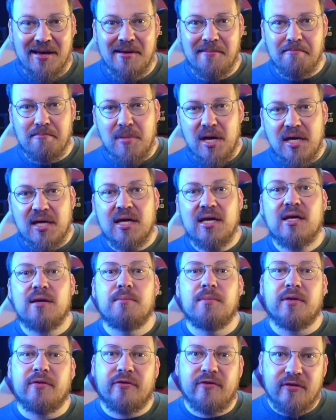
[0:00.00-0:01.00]
Making a
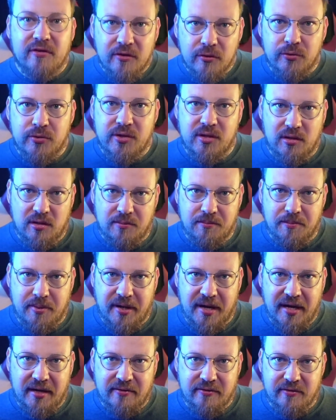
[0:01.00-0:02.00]
material
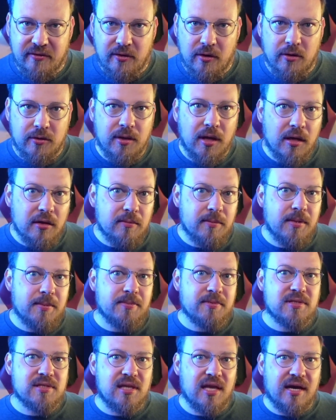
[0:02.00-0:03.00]
impact on other
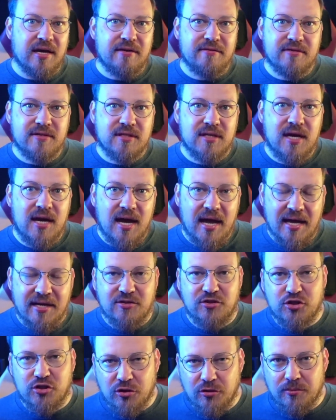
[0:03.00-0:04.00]
people's lives has
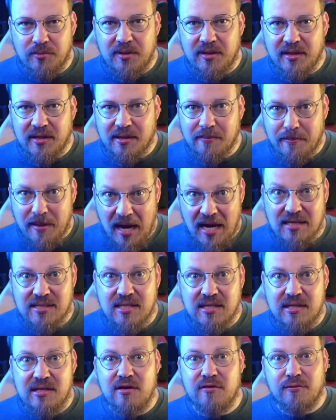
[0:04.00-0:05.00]
shown me the
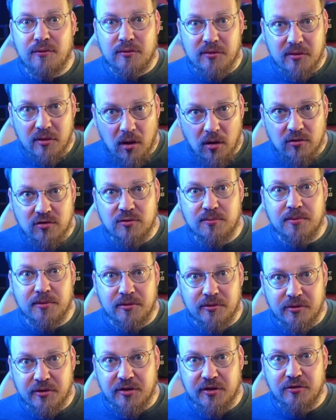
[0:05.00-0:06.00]
capacity of what an
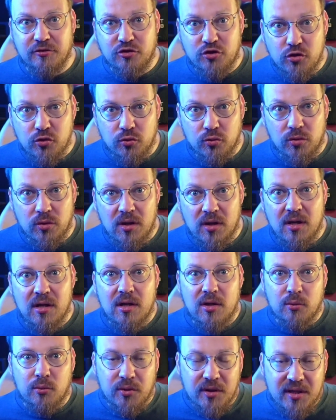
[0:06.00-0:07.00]
entrepreneur can do.
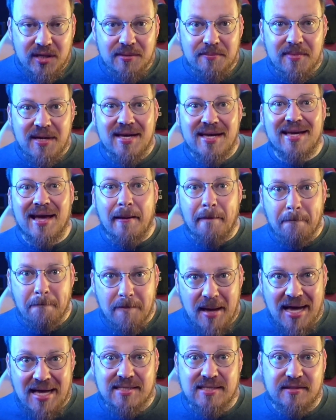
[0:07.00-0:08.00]
We can make a
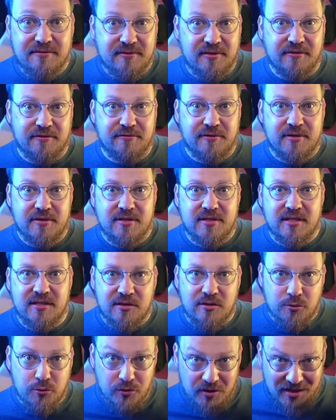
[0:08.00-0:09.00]
massive difference in
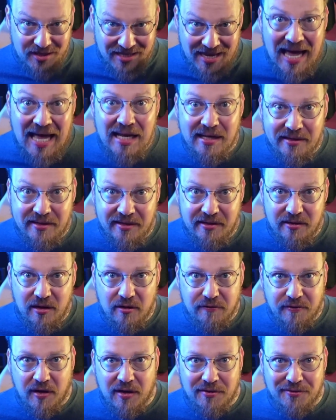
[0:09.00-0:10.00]
the reality
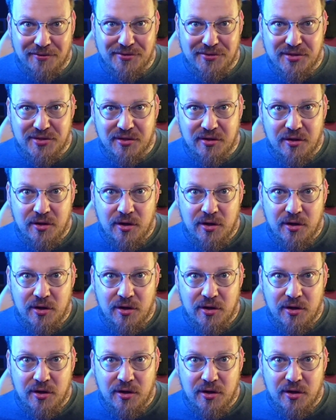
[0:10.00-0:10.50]
of others.